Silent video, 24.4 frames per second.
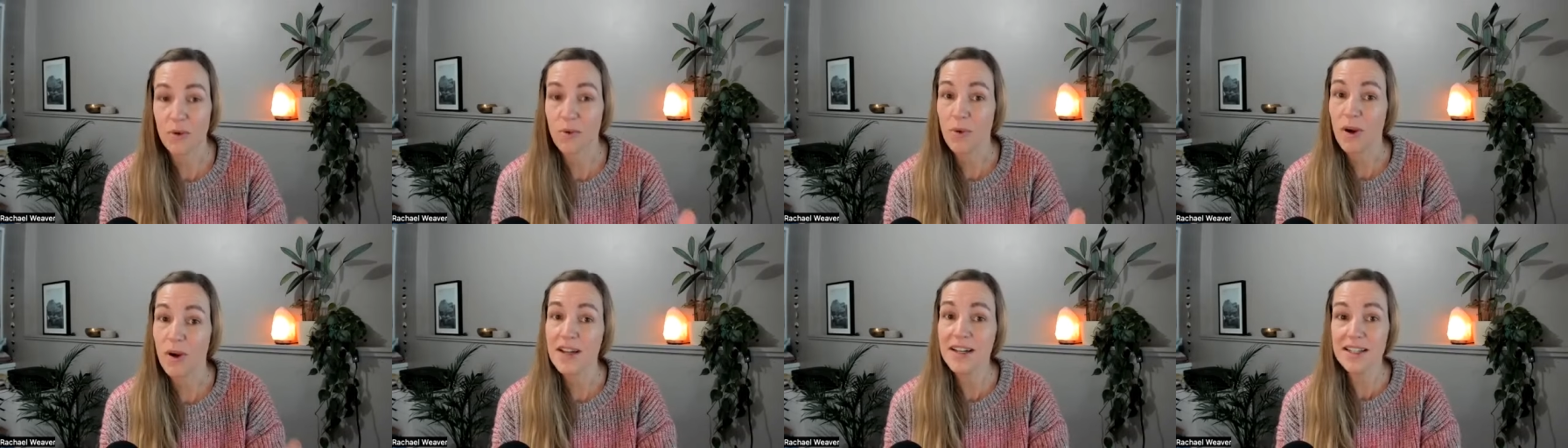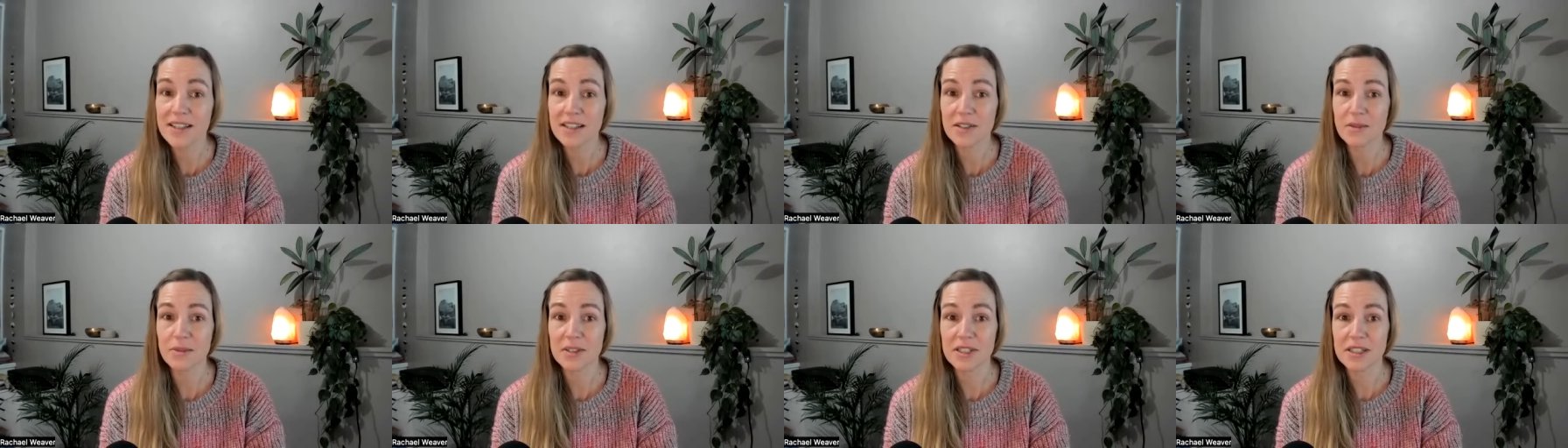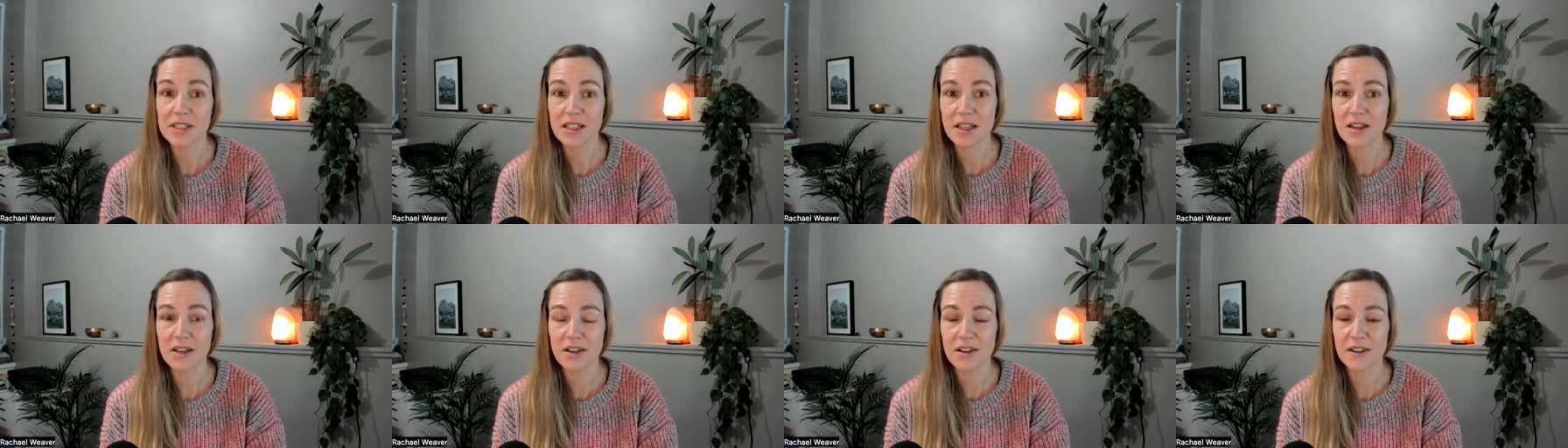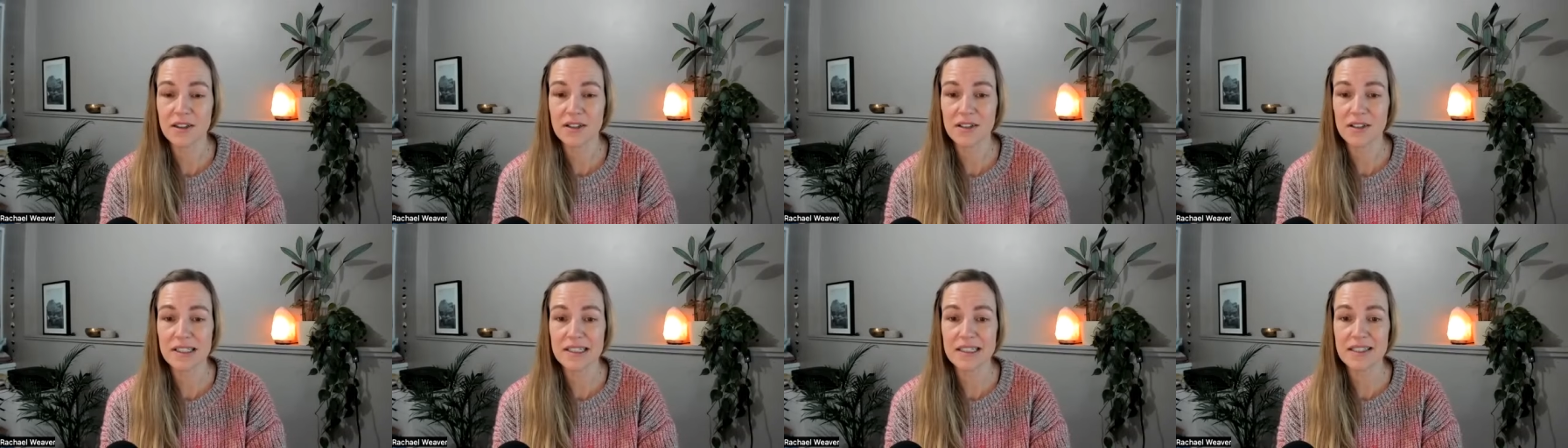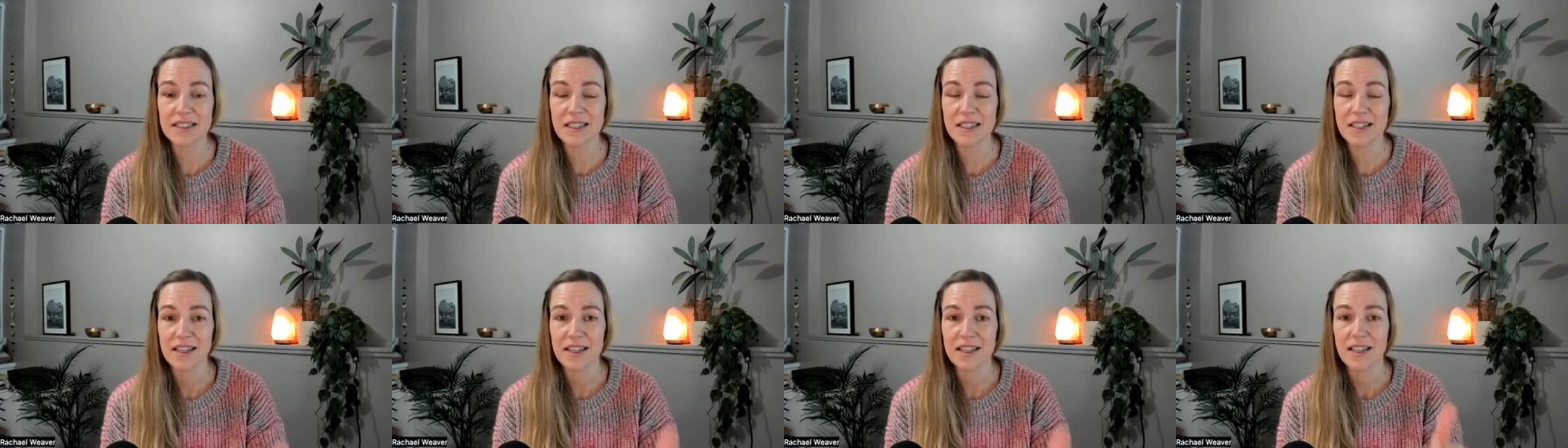I wanted the result,
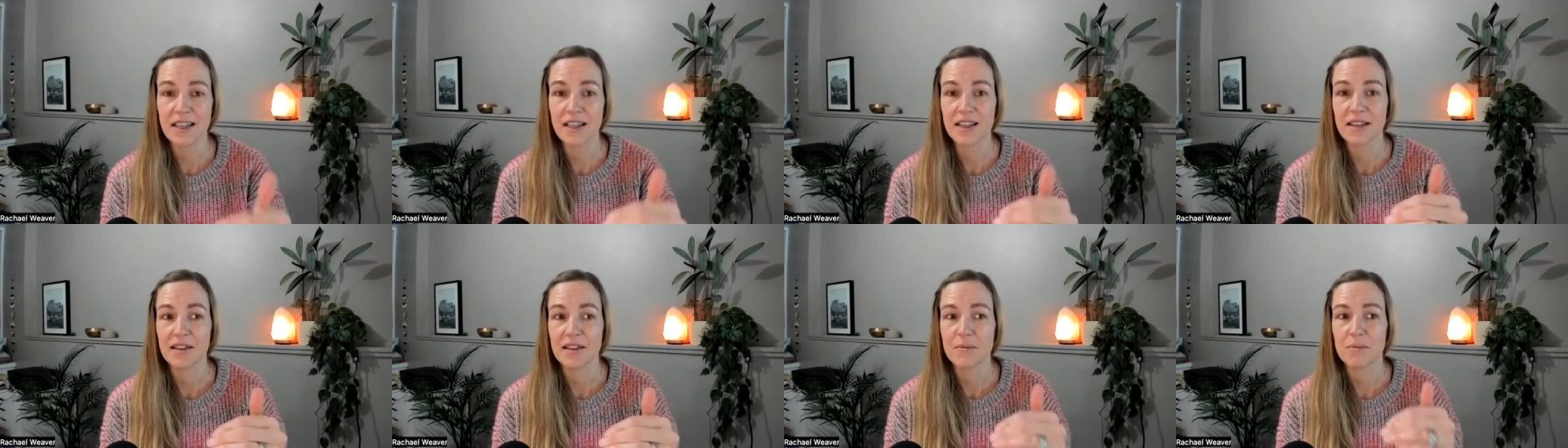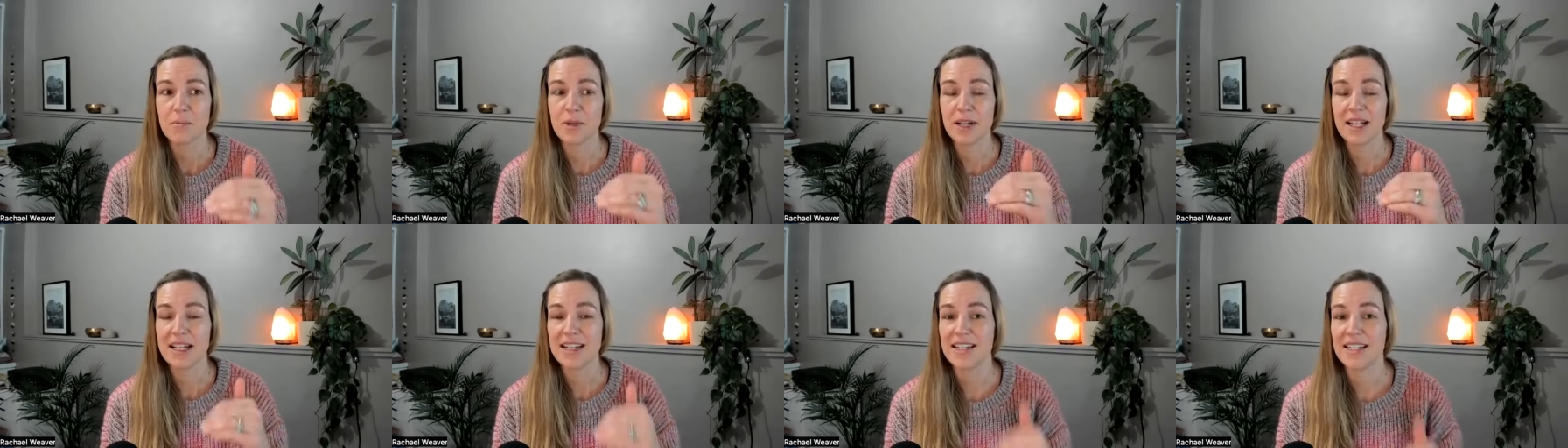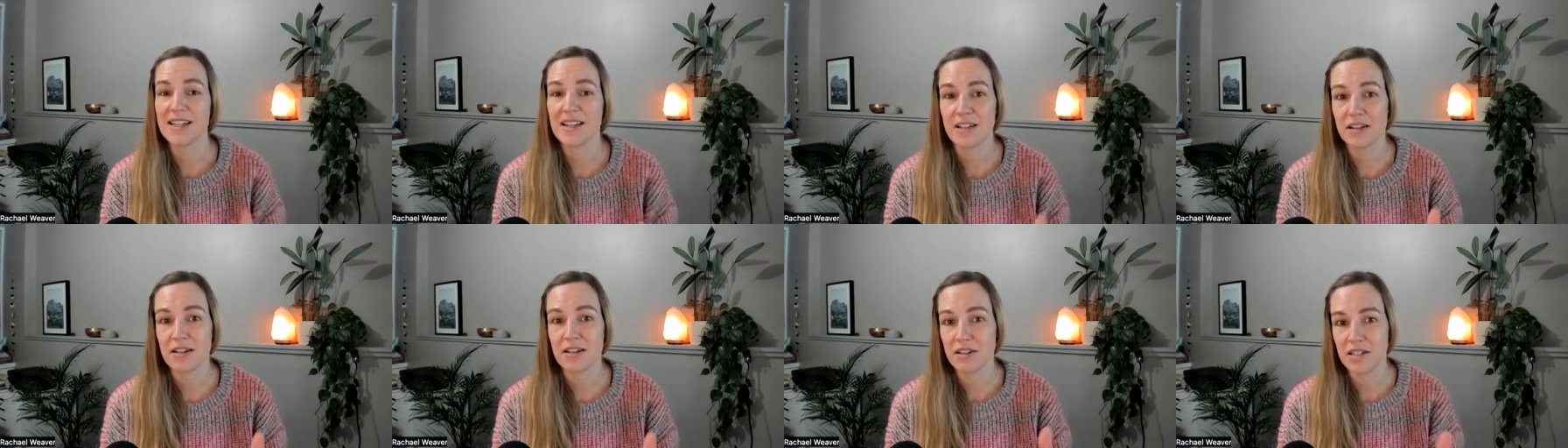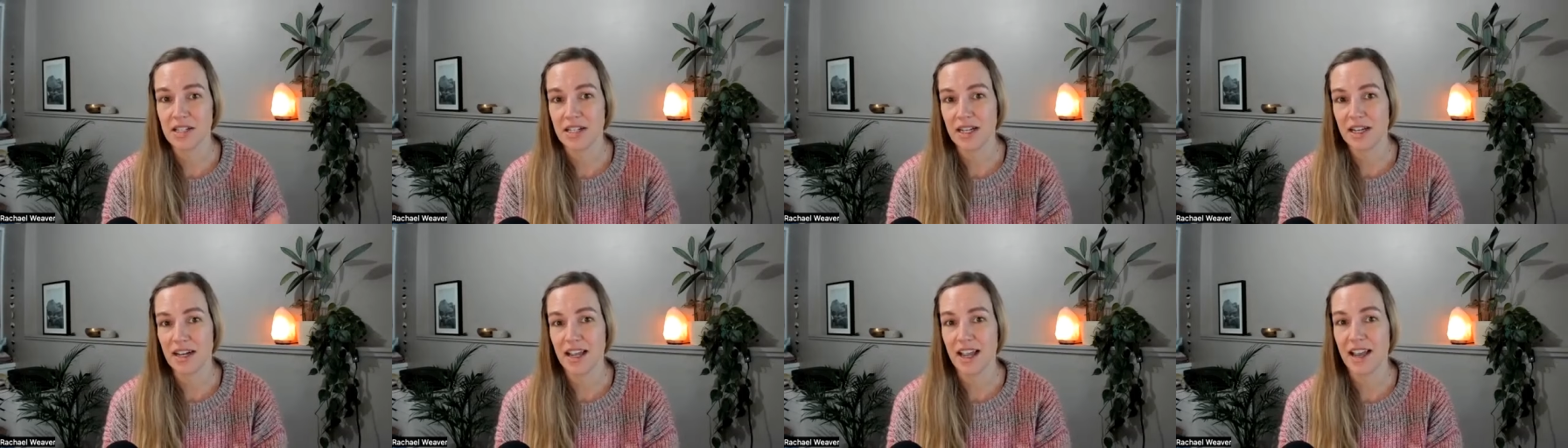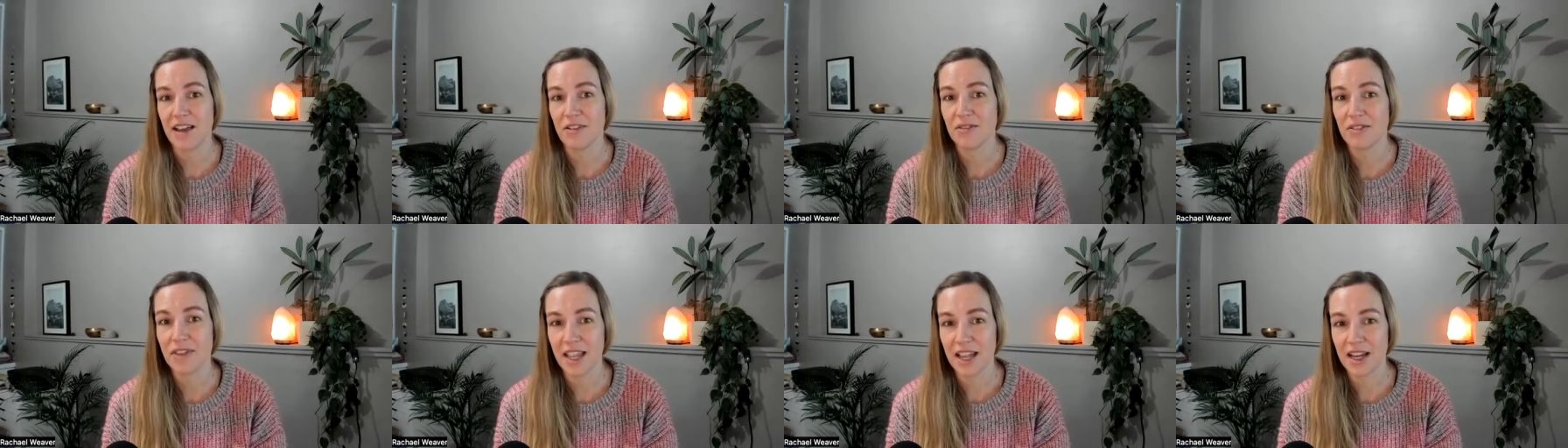but I didn't understand
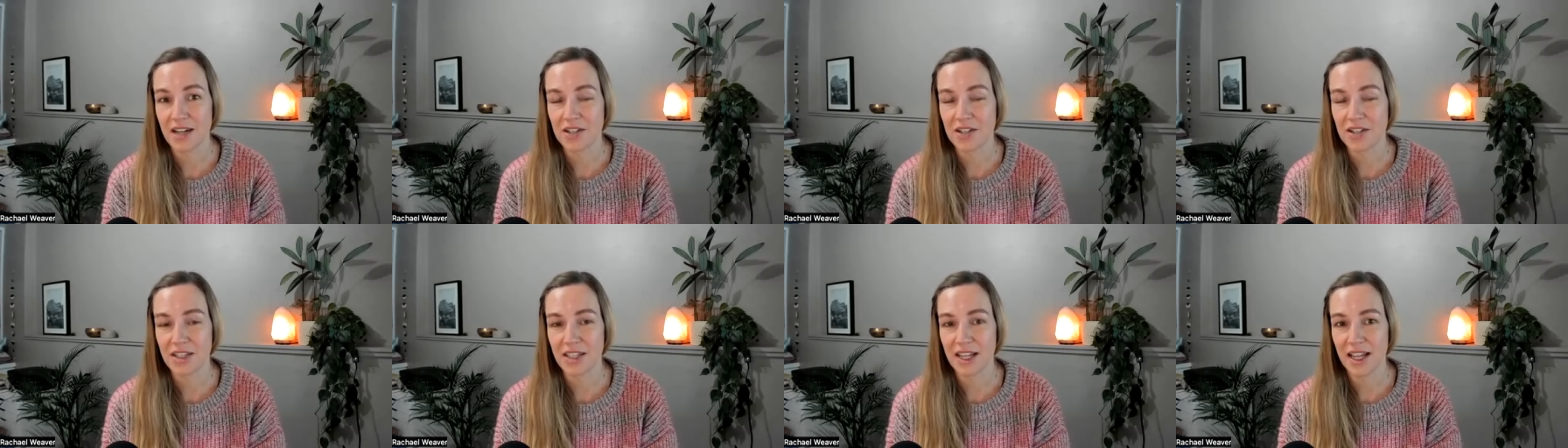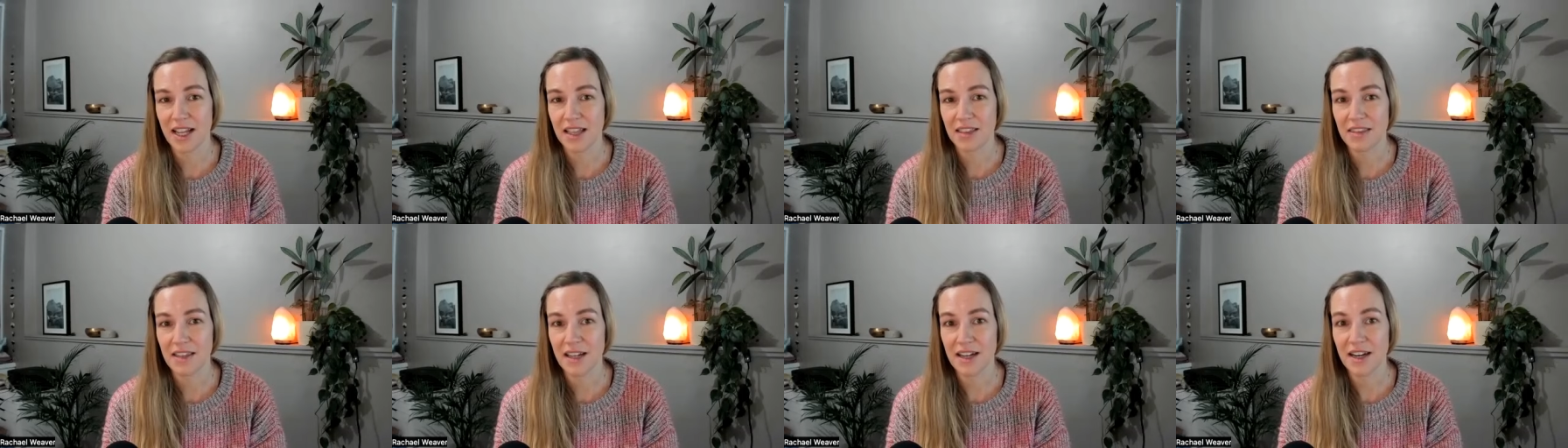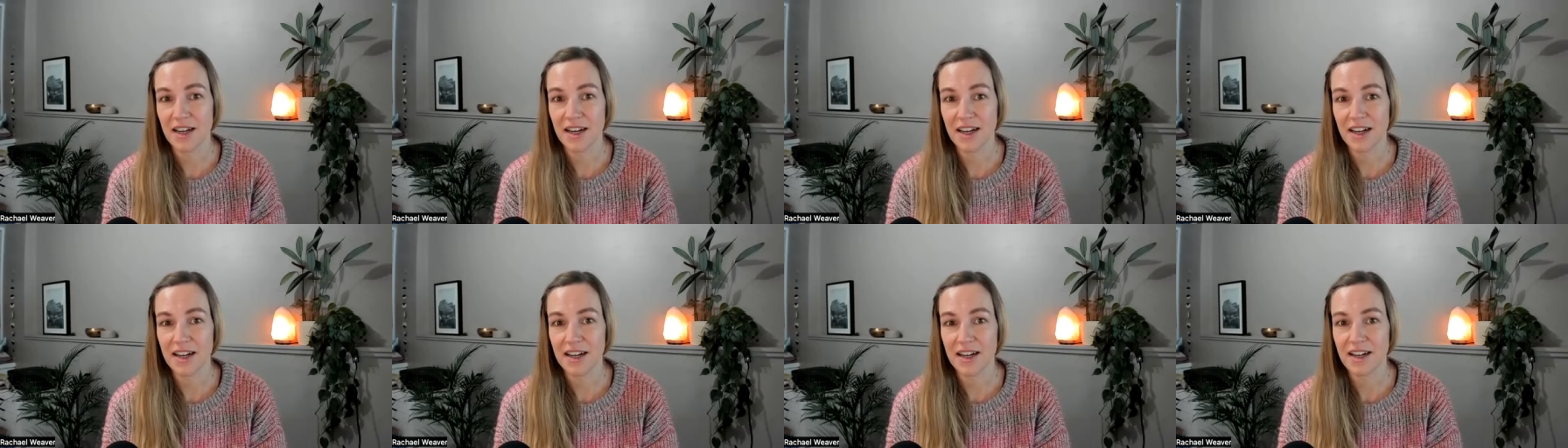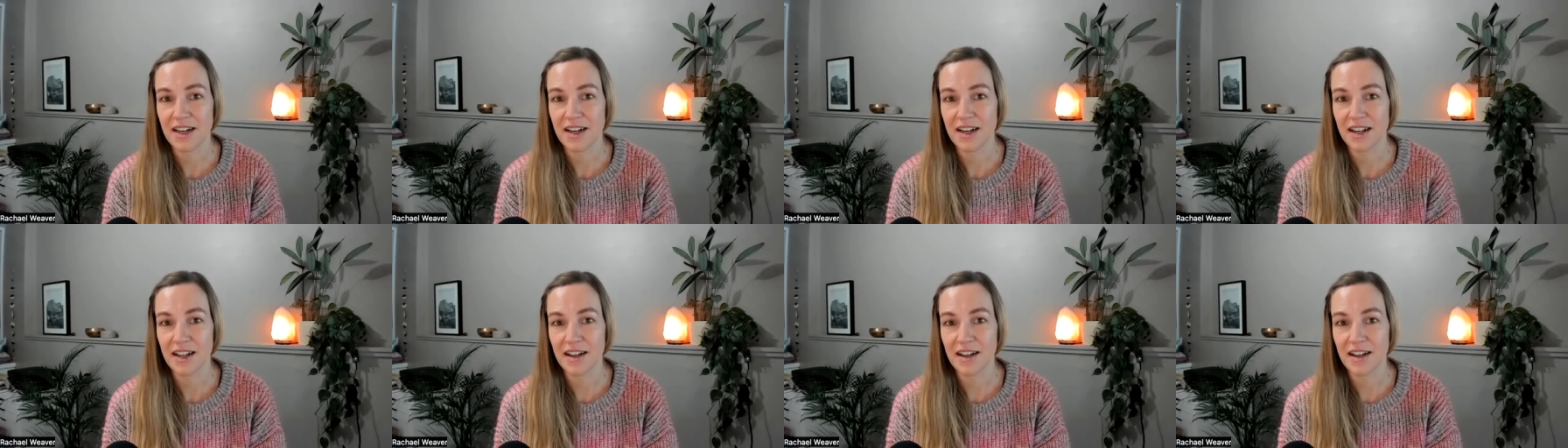how they actually got there.